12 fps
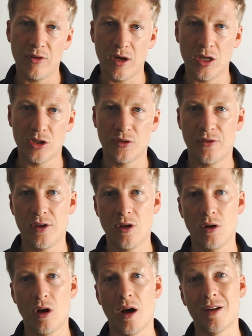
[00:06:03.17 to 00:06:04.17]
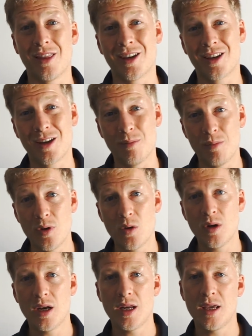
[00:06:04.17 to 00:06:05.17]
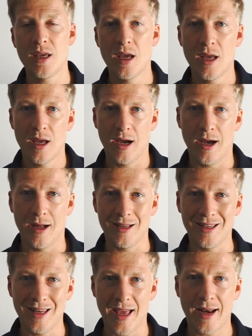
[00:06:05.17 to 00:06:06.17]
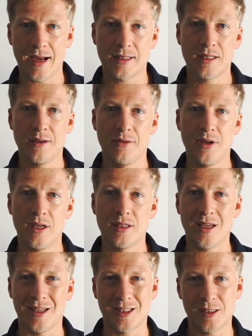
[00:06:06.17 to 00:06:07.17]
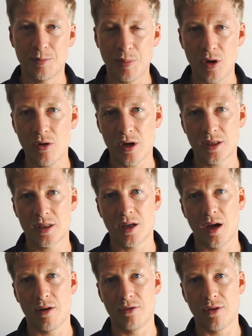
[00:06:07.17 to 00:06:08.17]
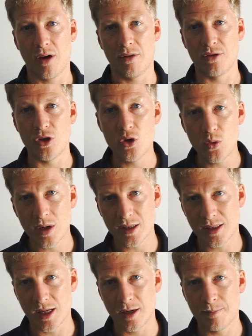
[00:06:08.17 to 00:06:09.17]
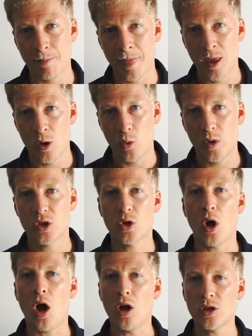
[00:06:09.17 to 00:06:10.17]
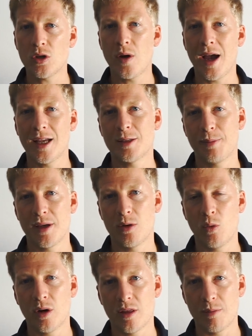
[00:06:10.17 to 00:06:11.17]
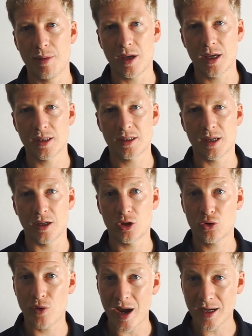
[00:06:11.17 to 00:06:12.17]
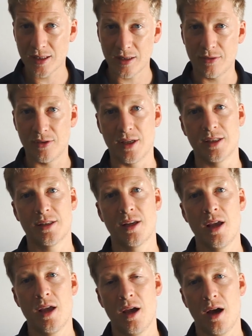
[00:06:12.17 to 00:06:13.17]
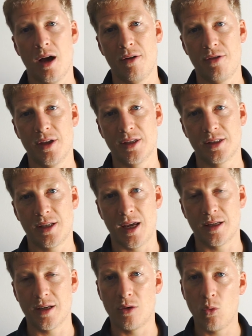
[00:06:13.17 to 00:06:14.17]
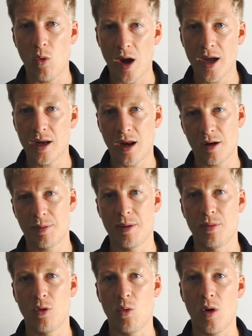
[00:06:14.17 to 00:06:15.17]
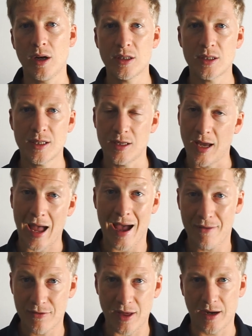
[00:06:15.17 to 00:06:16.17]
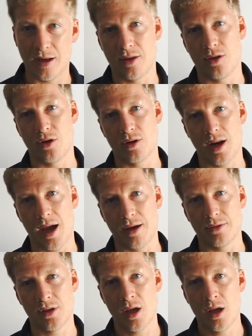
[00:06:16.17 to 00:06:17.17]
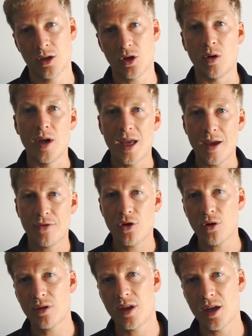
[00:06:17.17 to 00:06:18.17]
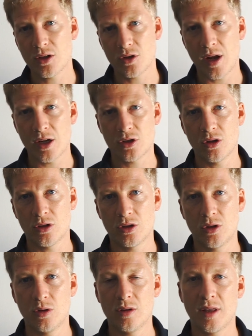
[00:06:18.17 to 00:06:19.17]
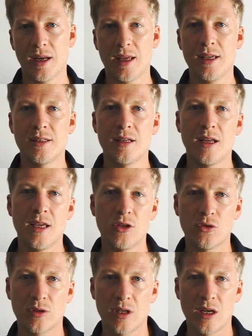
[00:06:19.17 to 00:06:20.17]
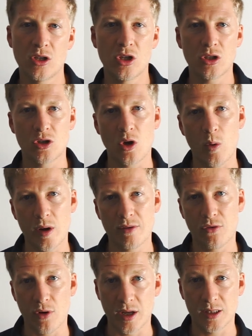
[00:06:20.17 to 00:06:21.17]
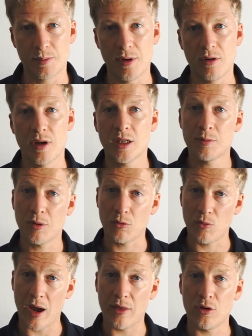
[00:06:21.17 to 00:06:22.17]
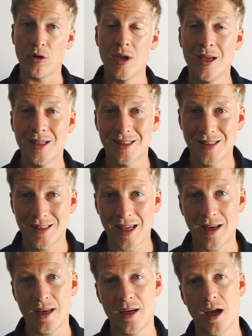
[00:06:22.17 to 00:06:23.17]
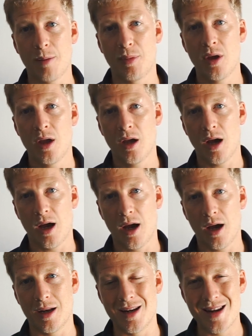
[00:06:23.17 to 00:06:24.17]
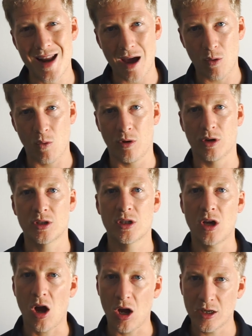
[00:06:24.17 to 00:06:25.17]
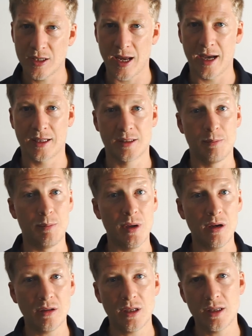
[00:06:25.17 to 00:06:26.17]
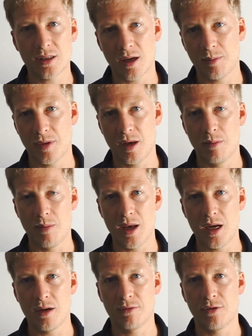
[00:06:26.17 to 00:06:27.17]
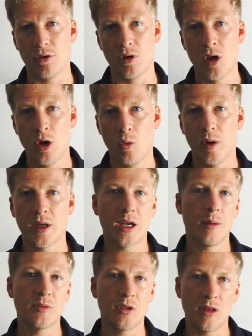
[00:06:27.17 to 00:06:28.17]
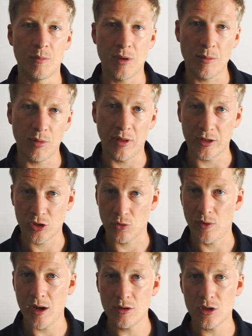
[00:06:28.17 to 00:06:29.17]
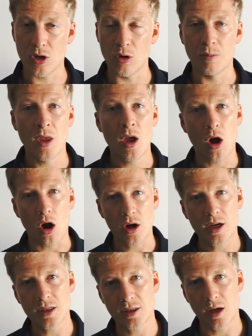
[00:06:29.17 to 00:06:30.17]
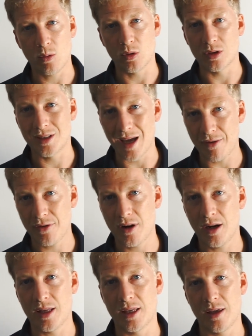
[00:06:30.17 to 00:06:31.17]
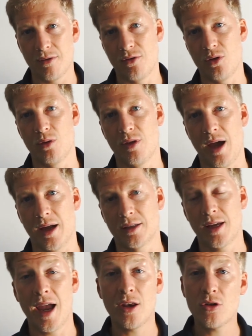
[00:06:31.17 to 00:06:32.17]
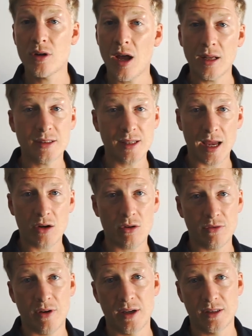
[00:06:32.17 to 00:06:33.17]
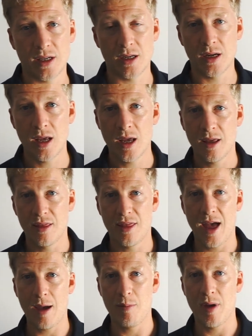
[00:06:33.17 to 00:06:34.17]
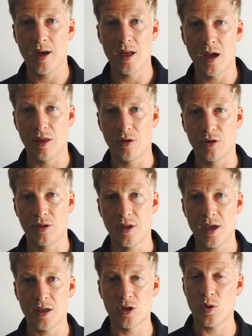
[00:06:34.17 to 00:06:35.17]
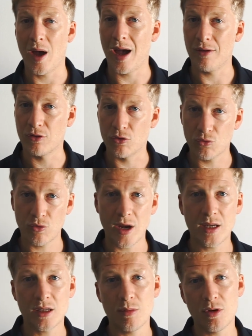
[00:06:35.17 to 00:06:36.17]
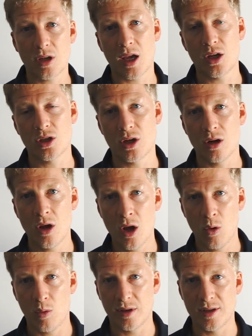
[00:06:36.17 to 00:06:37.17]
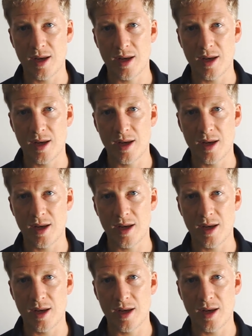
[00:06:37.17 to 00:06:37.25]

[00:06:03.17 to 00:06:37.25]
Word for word: village feel, the community uh, led activities, a spirit of, of unison, which also has been one of the biggest attractiveness of this state and why a lot of people want to have that in their lives. So, if you're the international student that isn't interested in just going for an experience, but rather setting up uh, networks, contacts, building something meaningful when it comes to the people that surround you, Arkansas will definitely give you that. And you're not sacrificing that many other things. You have great communication with